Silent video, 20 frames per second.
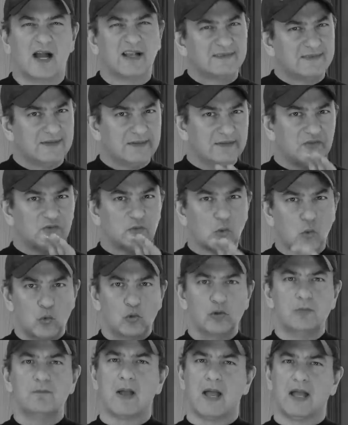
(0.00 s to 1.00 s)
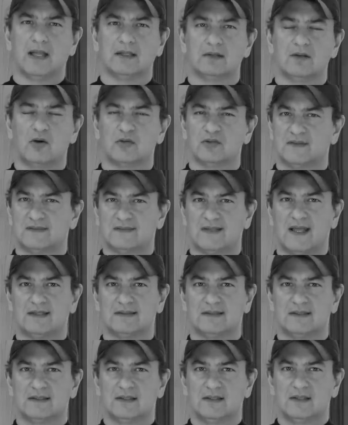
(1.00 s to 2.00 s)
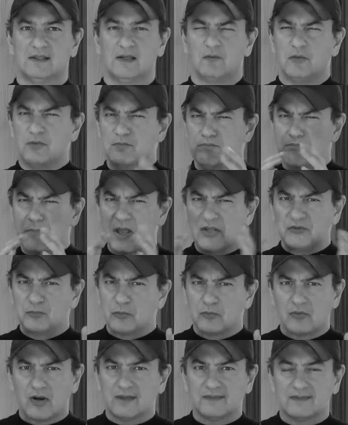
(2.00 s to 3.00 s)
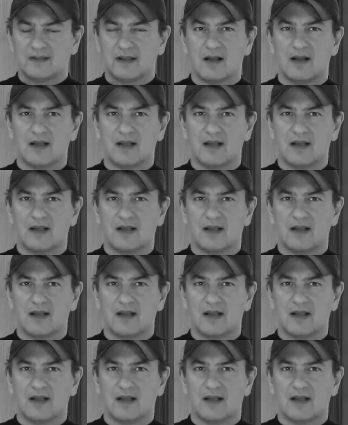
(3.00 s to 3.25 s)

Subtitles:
I see this old man on the set with mesmerizing